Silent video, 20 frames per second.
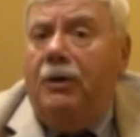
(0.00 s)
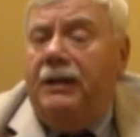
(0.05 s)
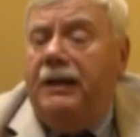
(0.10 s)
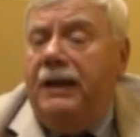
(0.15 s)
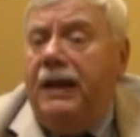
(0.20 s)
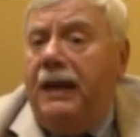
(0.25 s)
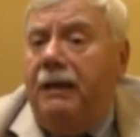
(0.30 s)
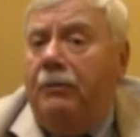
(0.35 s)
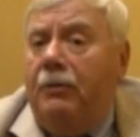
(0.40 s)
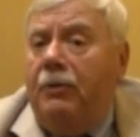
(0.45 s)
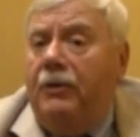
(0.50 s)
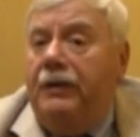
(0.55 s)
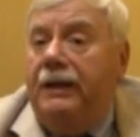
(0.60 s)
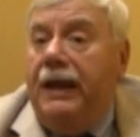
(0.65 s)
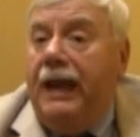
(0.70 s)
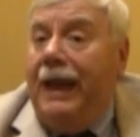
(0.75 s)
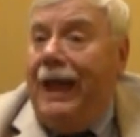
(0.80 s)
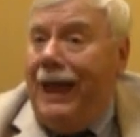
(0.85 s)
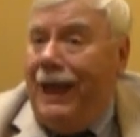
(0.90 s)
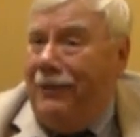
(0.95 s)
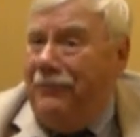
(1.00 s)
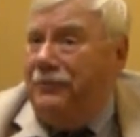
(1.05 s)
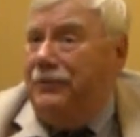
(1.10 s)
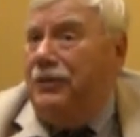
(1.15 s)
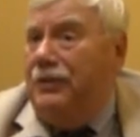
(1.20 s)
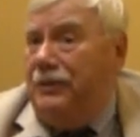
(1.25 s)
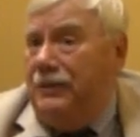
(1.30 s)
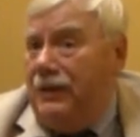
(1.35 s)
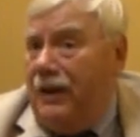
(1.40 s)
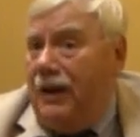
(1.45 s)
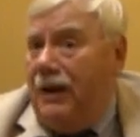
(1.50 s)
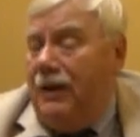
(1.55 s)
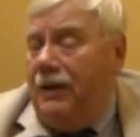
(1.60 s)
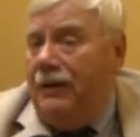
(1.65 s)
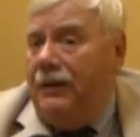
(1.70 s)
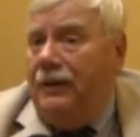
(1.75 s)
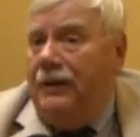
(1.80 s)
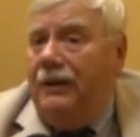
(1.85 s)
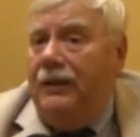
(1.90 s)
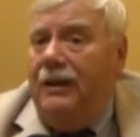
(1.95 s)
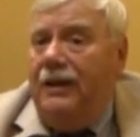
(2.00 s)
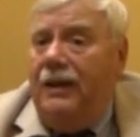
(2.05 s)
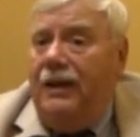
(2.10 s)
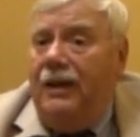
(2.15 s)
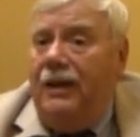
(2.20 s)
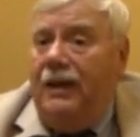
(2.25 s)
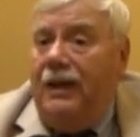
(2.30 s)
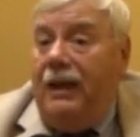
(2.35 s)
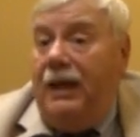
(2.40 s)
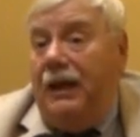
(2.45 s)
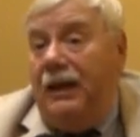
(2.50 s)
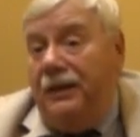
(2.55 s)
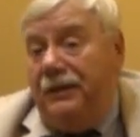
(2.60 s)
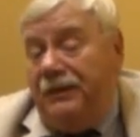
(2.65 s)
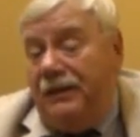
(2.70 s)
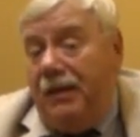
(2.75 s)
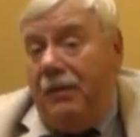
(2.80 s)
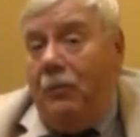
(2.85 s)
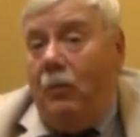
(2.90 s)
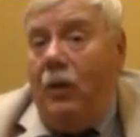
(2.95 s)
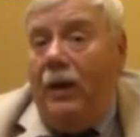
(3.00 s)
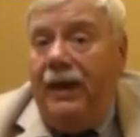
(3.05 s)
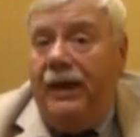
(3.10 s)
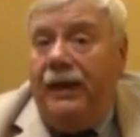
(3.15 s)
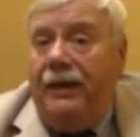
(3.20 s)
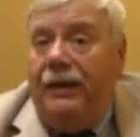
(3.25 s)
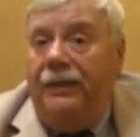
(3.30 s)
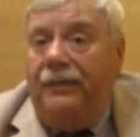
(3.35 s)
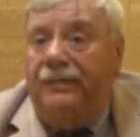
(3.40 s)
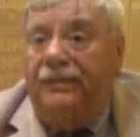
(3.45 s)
neighborhood after dark. And in some ways,